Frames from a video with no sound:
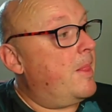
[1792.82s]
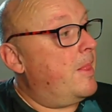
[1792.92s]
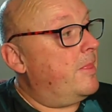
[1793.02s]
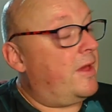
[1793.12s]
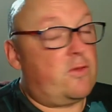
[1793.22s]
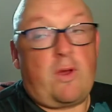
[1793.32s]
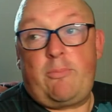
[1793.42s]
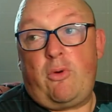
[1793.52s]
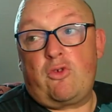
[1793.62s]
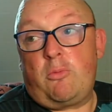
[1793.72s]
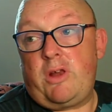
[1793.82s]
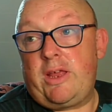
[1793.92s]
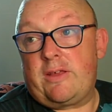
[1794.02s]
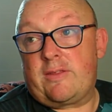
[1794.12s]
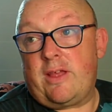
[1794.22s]
That's where I'm putting all my
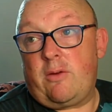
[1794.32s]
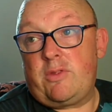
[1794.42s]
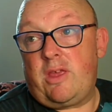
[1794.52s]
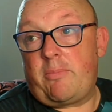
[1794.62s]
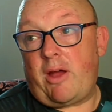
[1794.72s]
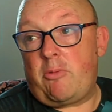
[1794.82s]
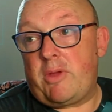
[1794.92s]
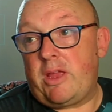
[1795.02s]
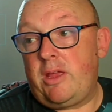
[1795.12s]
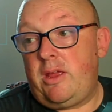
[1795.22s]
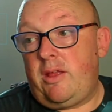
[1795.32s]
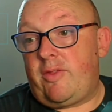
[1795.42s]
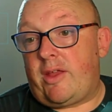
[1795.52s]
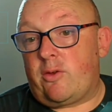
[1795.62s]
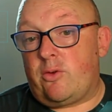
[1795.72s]
links now, in the About Me.
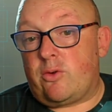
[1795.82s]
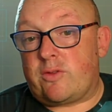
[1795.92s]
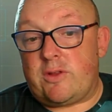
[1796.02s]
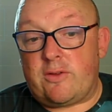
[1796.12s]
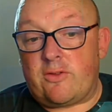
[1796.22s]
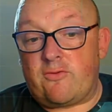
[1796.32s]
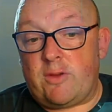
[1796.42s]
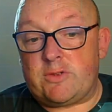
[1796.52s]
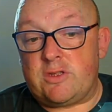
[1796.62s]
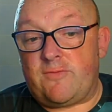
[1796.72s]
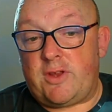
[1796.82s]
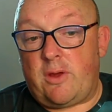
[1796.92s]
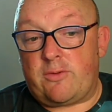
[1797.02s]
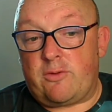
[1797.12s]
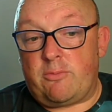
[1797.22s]
Then, of course, the description of the
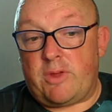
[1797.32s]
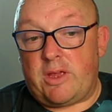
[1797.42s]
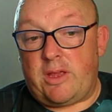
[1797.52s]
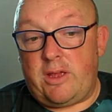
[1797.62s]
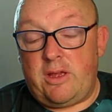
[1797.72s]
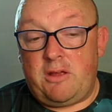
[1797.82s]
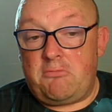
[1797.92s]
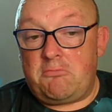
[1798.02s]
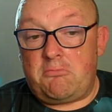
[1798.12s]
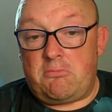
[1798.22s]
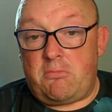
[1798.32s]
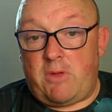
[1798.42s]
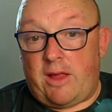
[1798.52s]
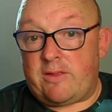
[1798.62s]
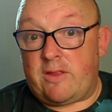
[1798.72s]
videos can be,
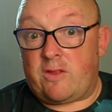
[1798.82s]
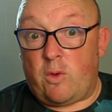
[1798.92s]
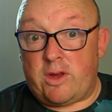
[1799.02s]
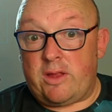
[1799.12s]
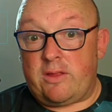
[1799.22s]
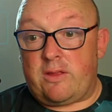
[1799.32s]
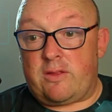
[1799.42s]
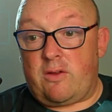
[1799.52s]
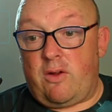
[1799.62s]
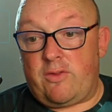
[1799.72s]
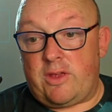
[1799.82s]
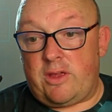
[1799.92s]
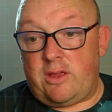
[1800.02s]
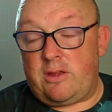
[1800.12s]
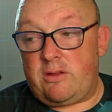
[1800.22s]
as this one is, it's got
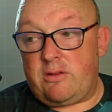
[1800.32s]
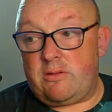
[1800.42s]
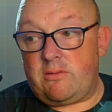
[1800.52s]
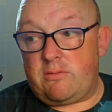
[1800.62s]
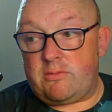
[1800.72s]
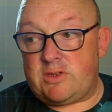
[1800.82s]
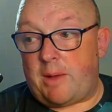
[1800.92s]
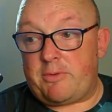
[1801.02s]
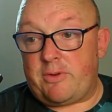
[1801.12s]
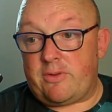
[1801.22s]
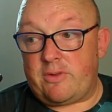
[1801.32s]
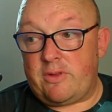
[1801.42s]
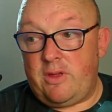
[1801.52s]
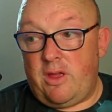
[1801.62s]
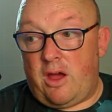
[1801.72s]
the chapters
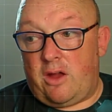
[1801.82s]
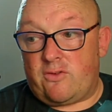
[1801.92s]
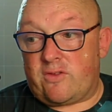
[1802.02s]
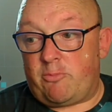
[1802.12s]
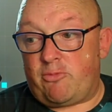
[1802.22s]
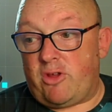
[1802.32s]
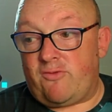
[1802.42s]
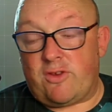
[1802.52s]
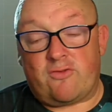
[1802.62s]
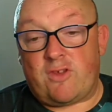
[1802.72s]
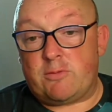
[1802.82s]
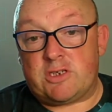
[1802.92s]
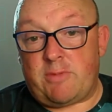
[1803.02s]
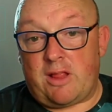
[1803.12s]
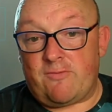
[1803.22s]
and just a brief description
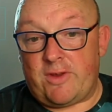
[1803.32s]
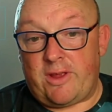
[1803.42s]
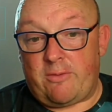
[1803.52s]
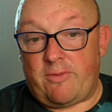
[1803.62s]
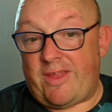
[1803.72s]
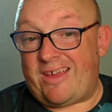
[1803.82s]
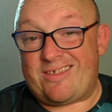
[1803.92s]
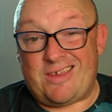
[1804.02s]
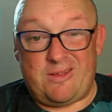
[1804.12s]
about the video, and that's it.